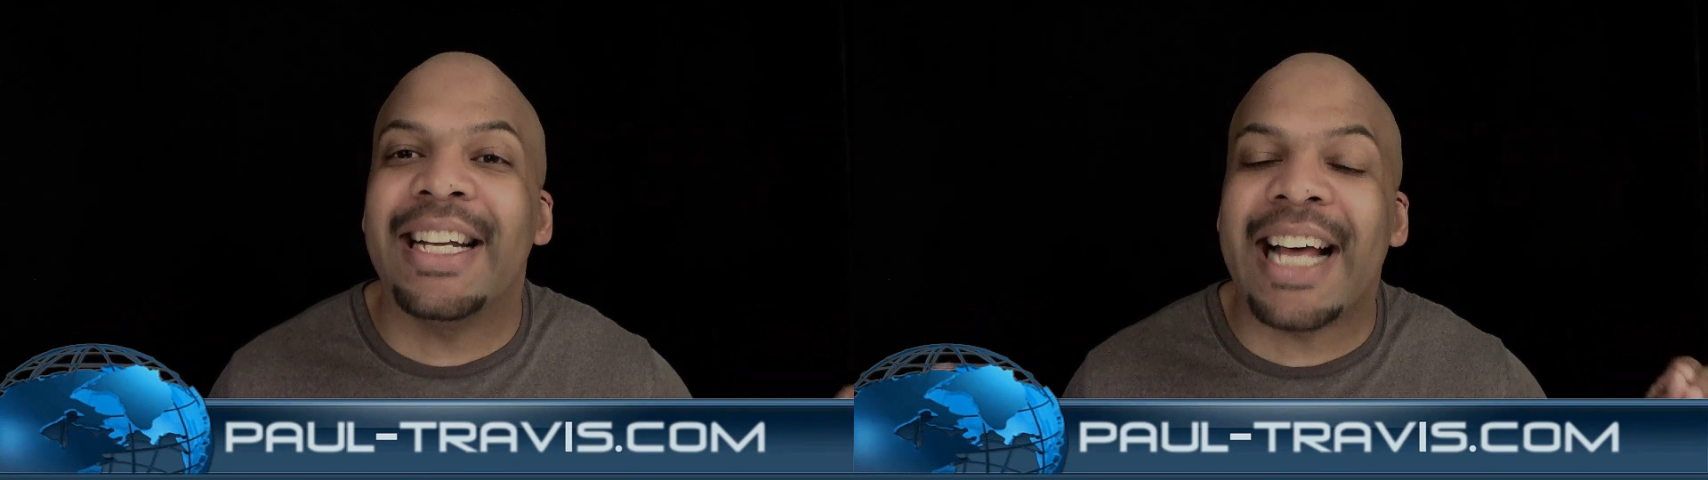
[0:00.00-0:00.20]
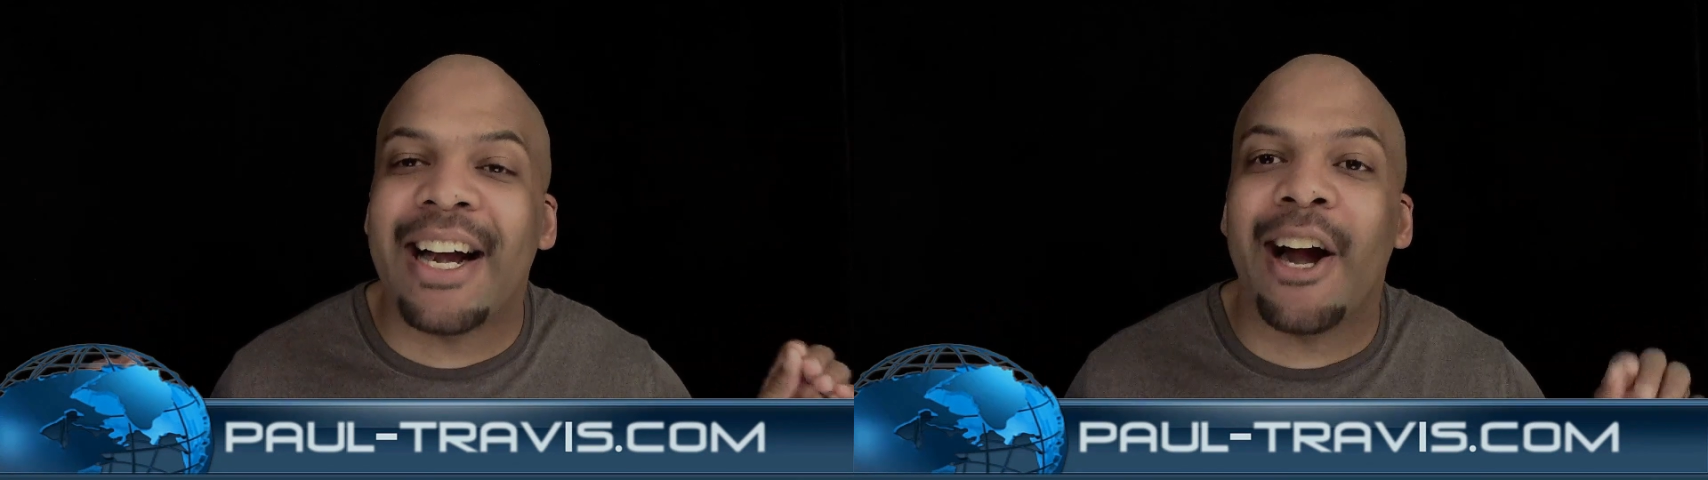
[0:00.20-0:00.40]

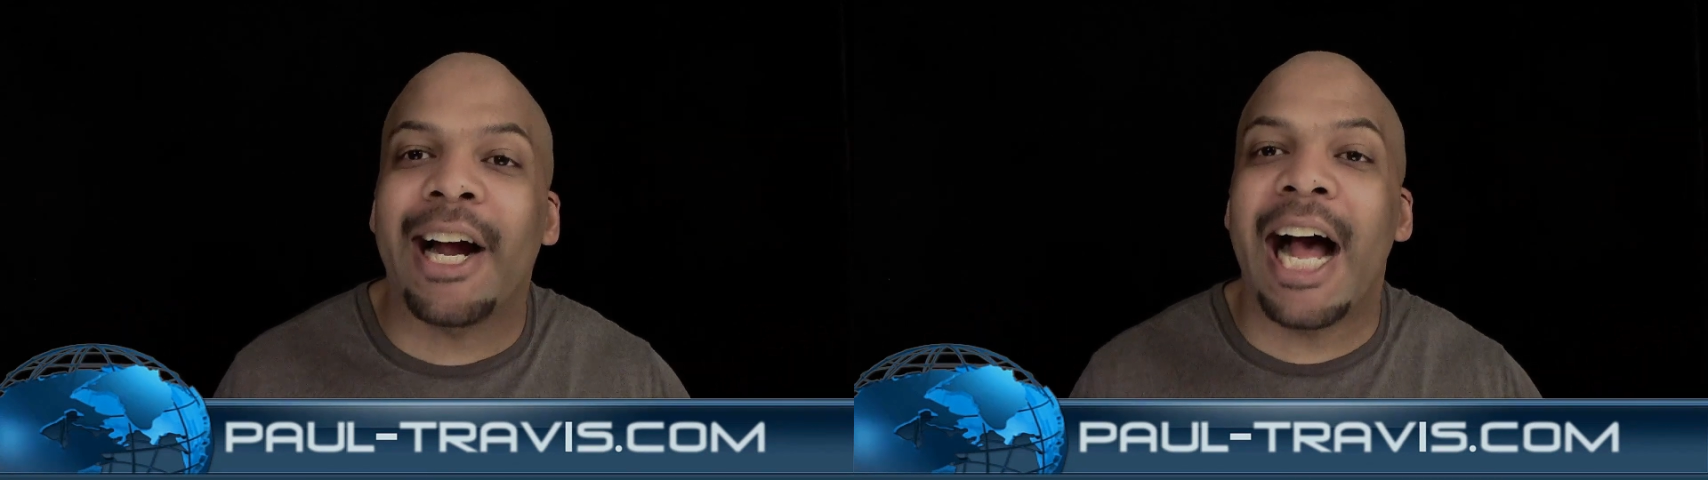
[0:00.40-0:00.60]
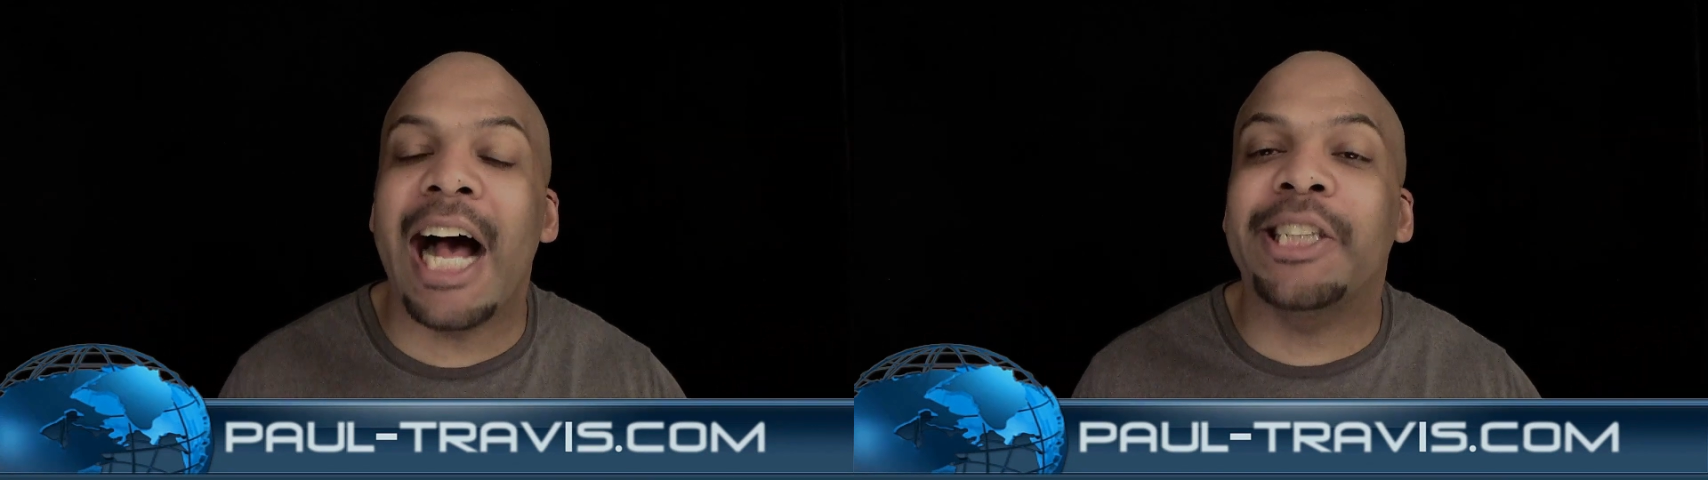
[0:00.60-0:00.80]
that are
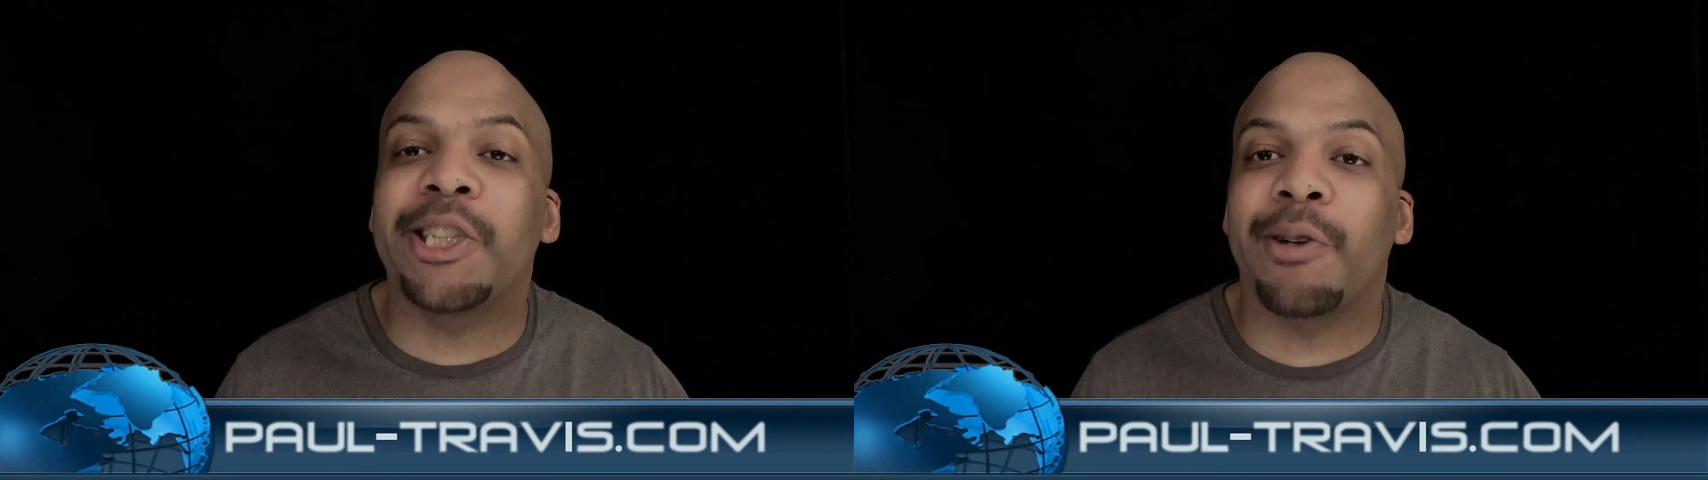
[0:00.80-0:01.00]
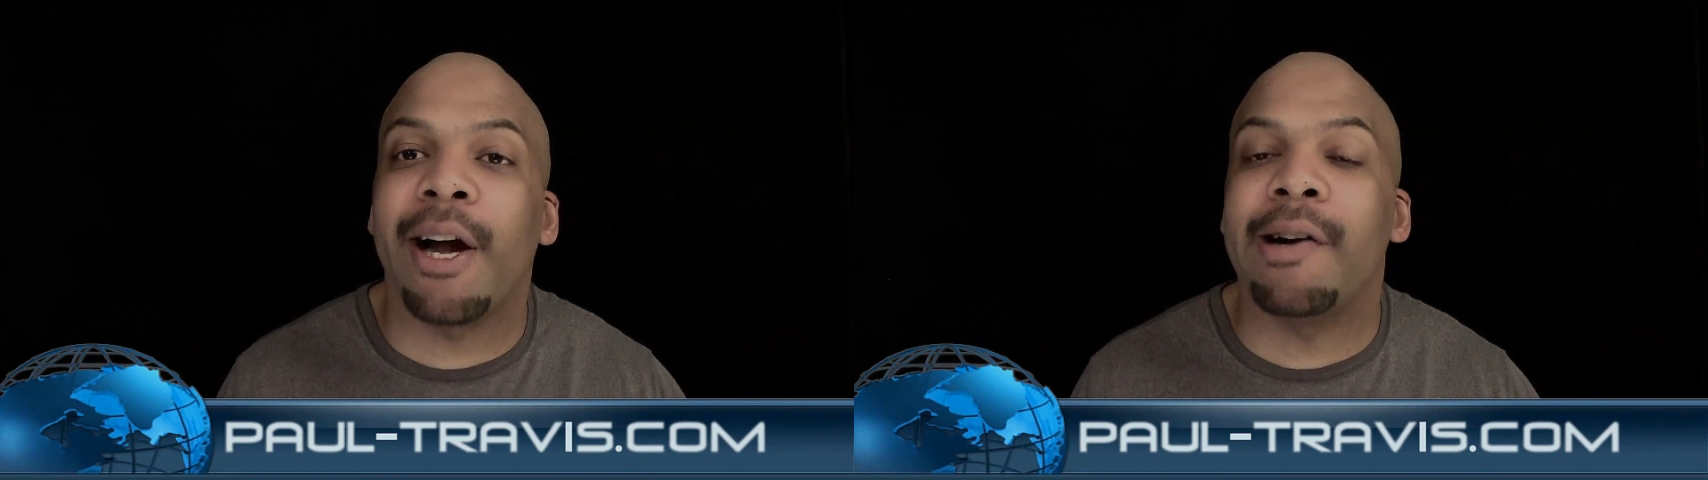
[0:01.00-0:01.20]

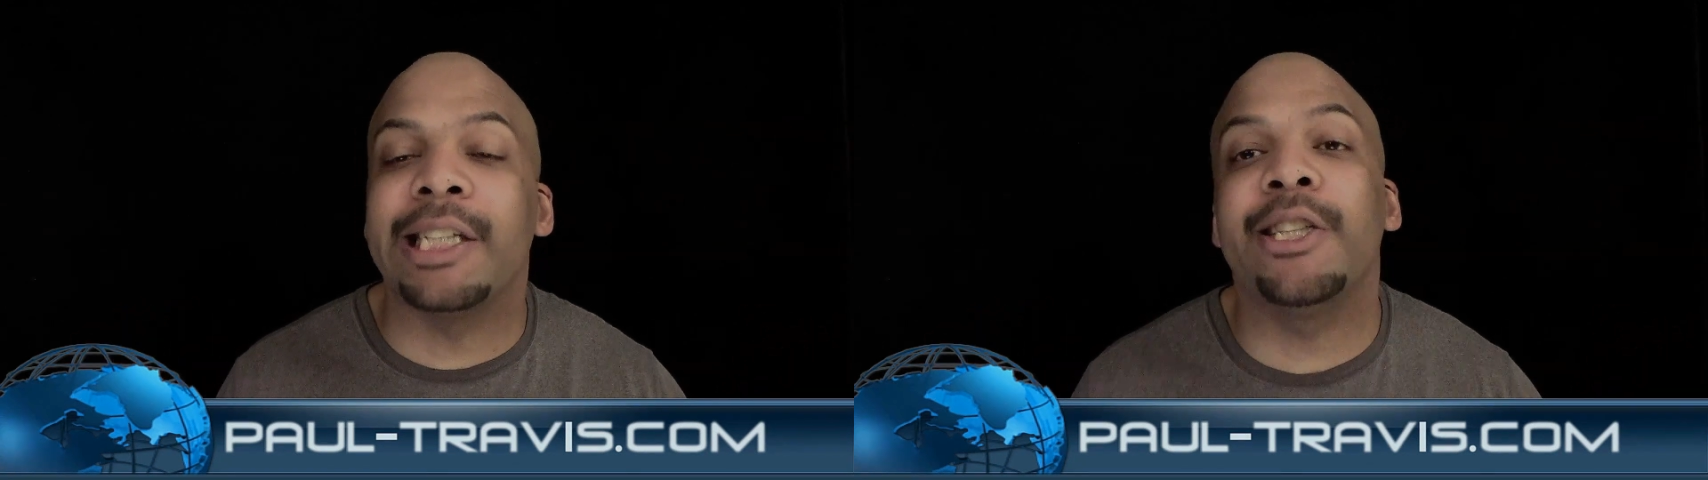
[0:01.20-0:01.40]
contrary